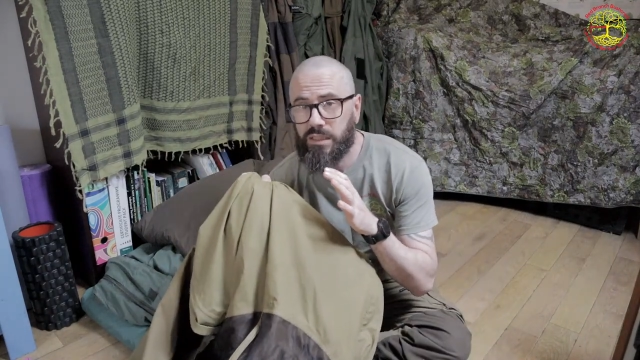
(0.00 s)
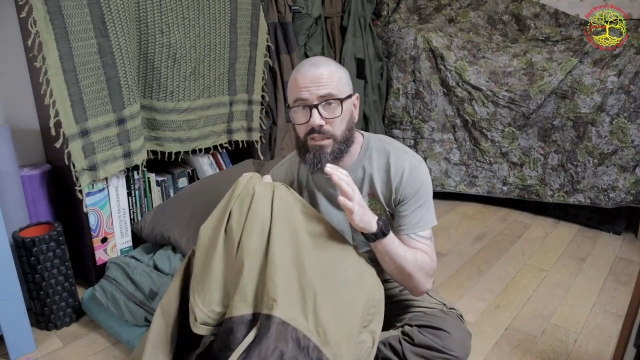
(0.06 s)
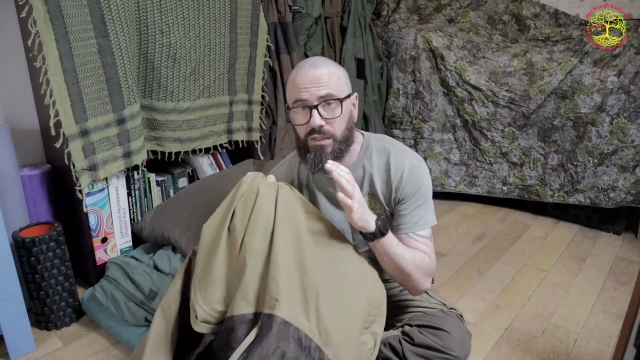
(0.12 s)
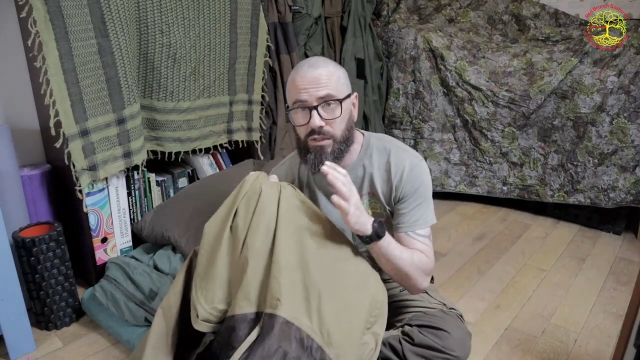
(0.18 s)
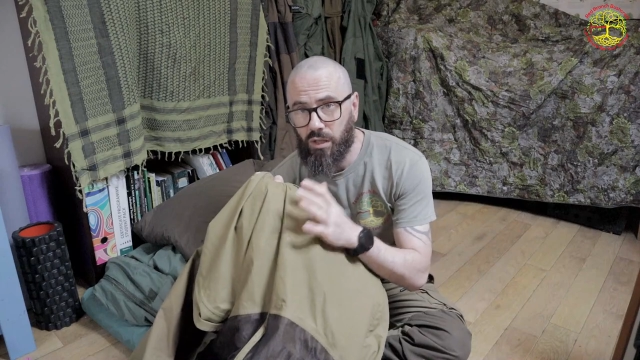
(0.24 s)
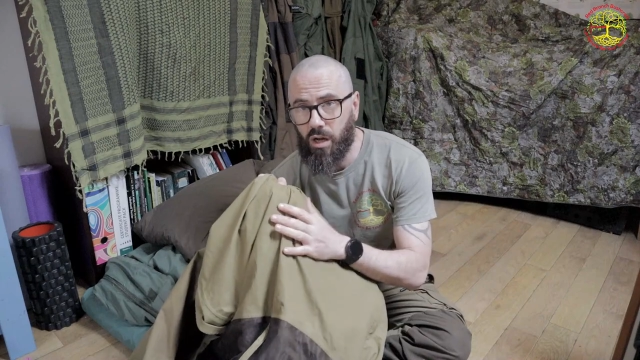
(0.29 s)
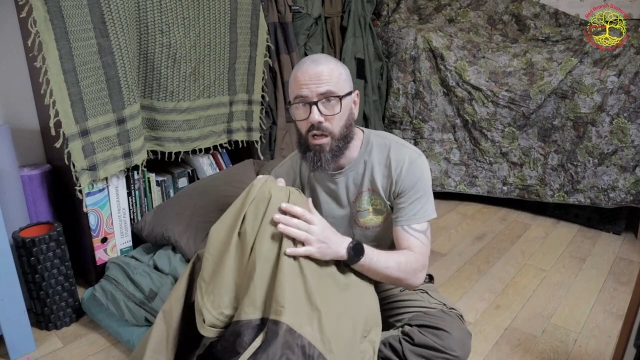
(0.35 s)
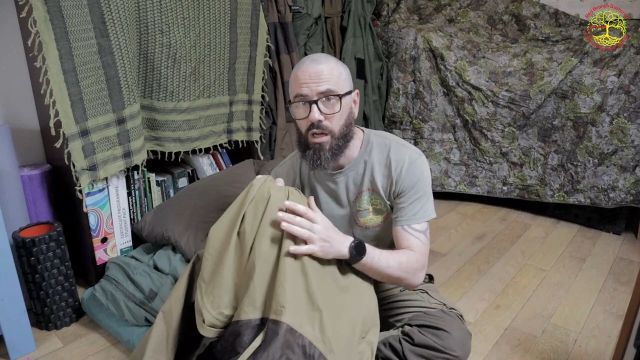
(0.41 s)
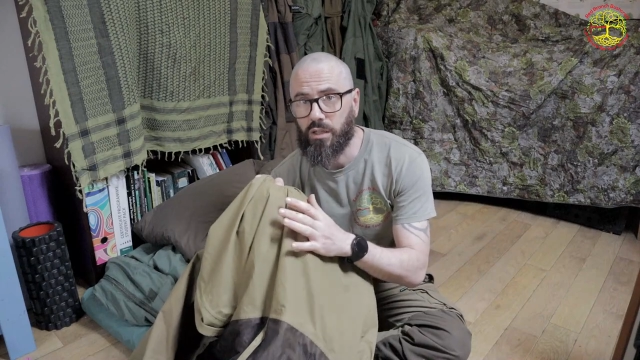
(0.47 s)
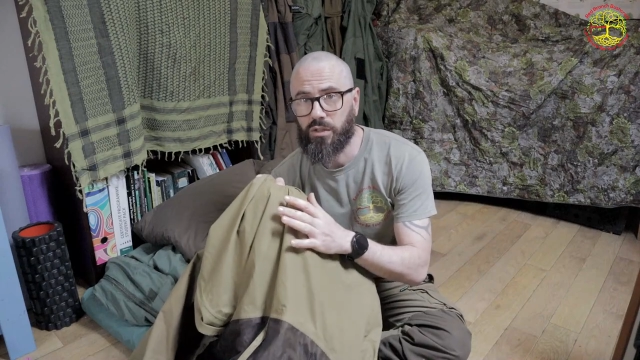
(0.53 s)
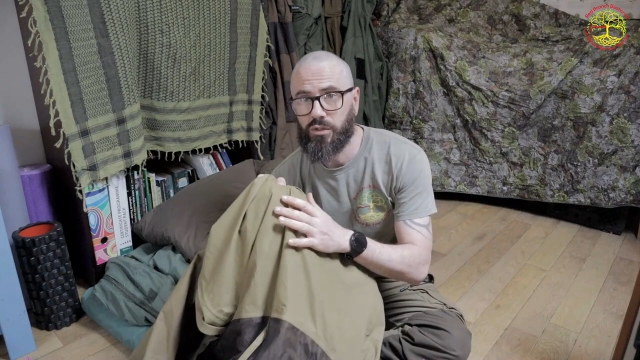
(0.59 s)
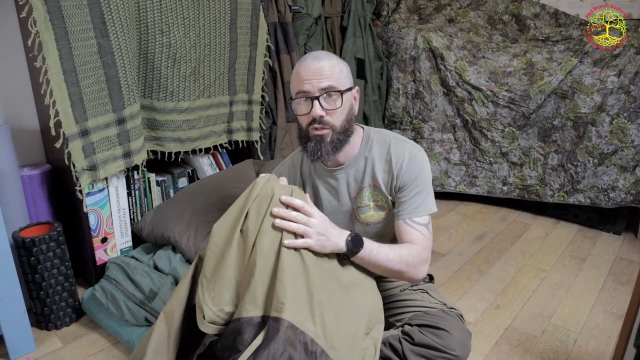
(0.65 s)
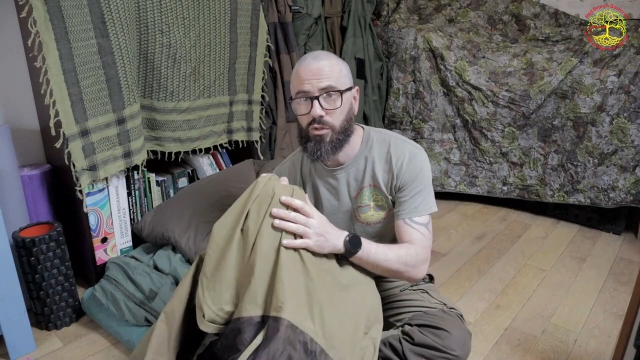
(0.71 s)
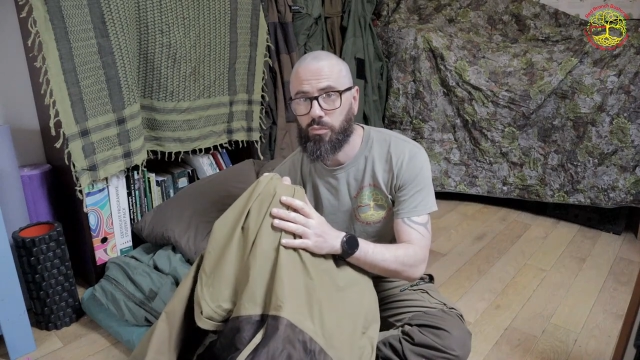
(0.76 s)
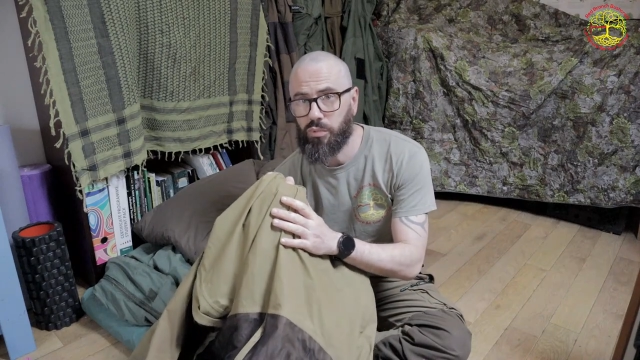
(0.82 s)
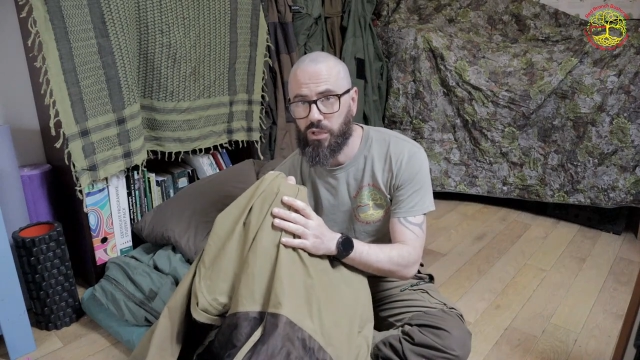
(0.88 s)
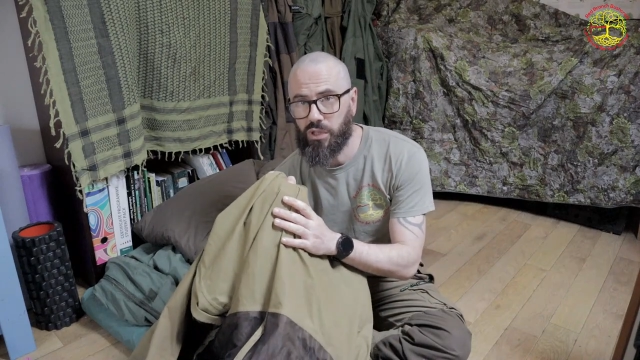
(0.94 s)
not
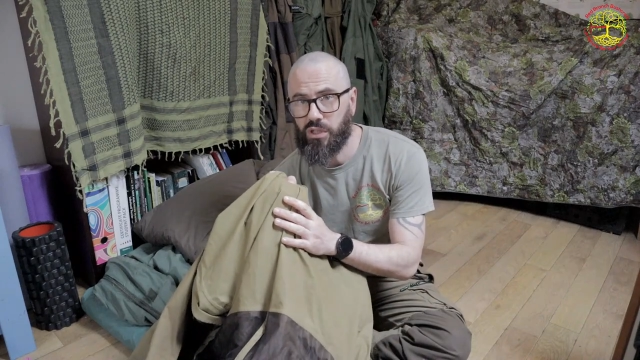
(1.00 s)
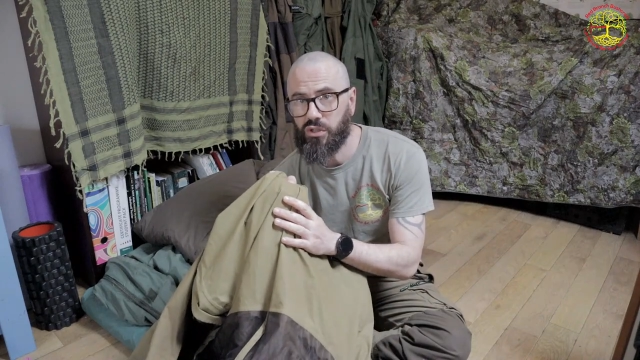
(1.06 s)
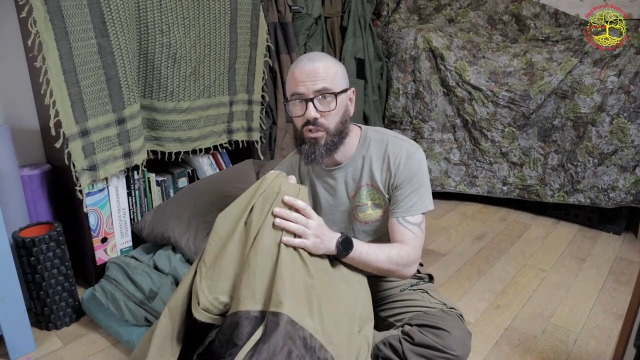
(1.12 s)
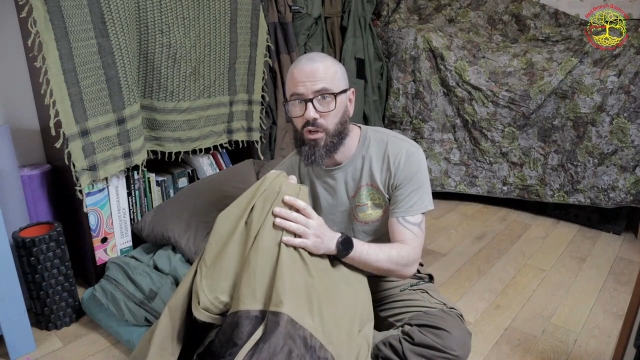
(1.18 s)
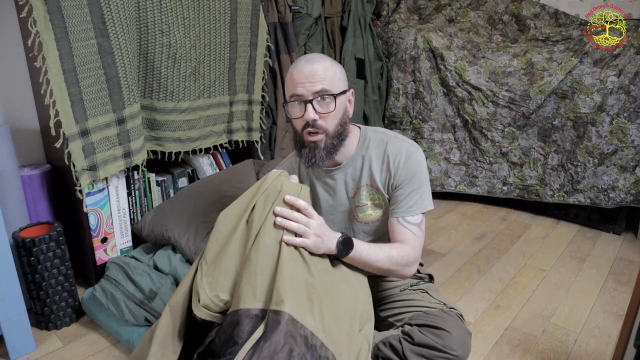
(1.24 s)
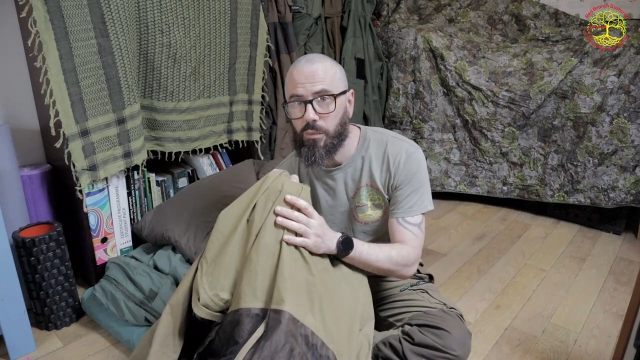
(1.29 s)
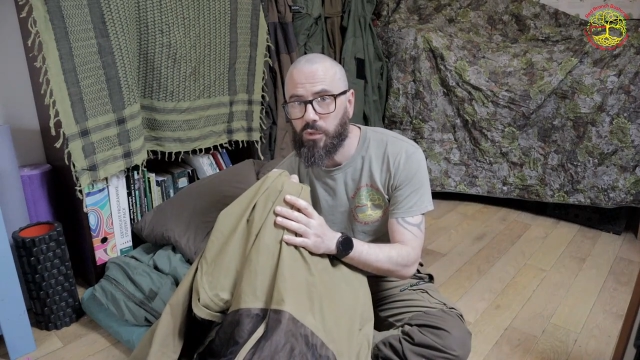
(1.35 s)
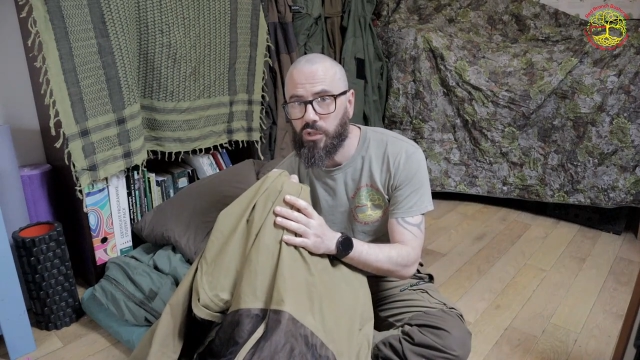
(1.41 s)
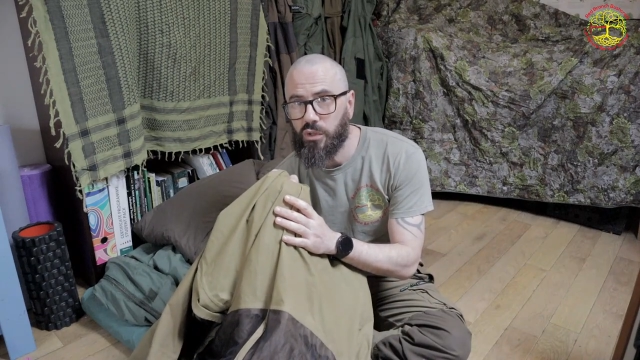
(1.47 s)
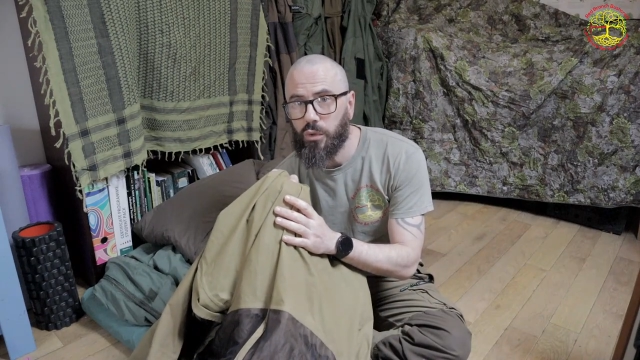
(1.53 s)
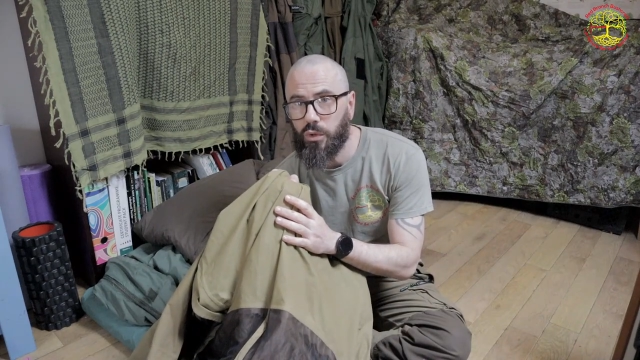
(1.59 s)
your British Army